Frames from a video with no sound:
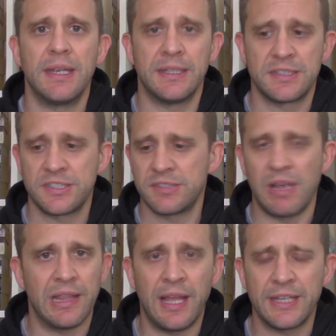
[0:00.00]
It's
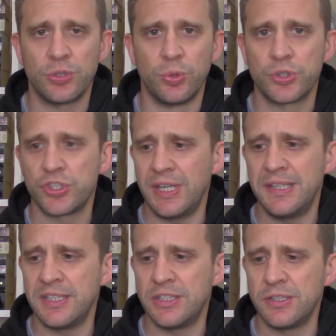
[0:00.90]
a light torch,
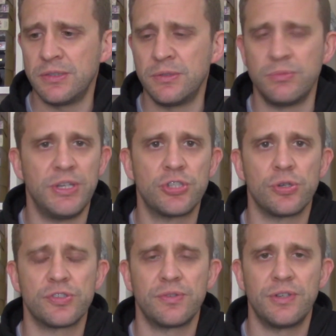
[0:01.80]
easy to
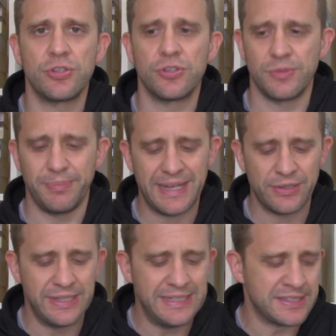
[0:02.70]
recharge the rechargeable
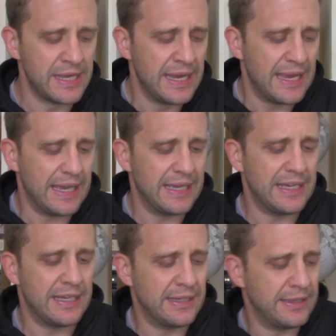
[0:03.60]
batteries,
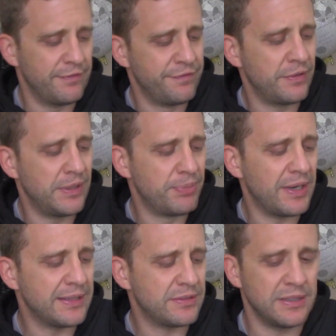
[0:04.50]
very
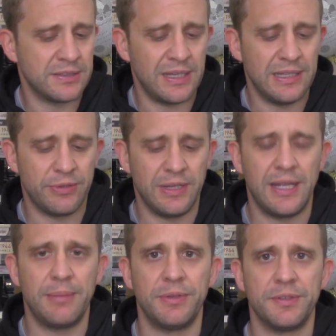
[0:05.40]
bright, entirely reliable.